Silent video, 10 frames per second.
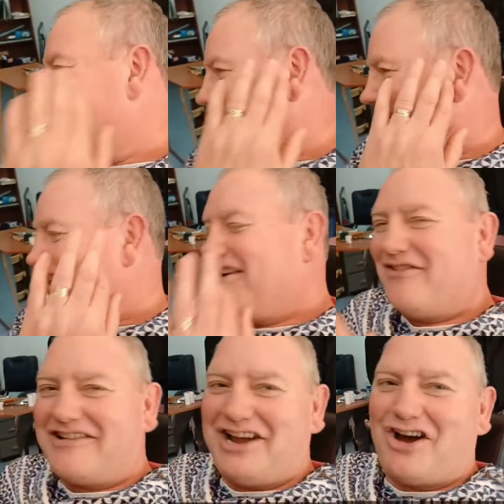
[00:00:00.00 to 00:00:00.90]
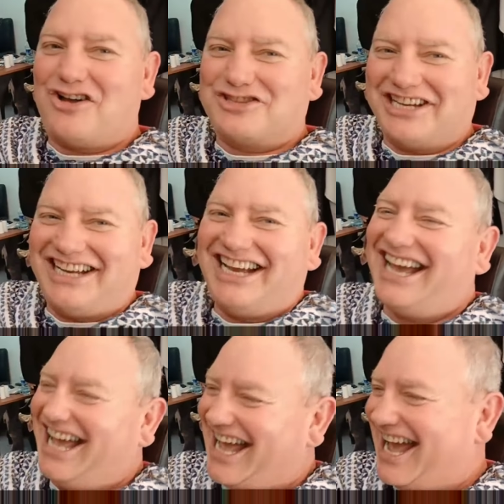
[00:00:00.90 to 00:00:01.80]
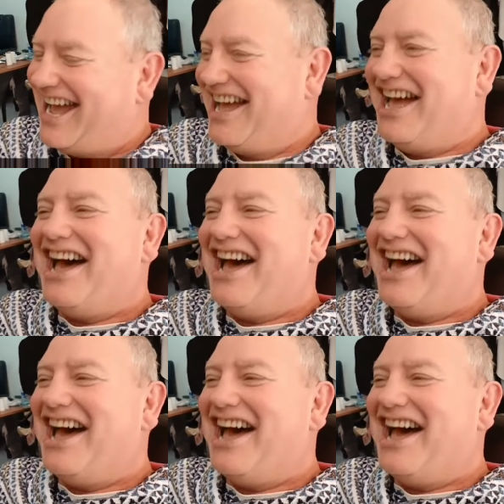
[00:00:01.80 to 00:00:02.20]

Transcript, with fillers: Yes, very hot. No.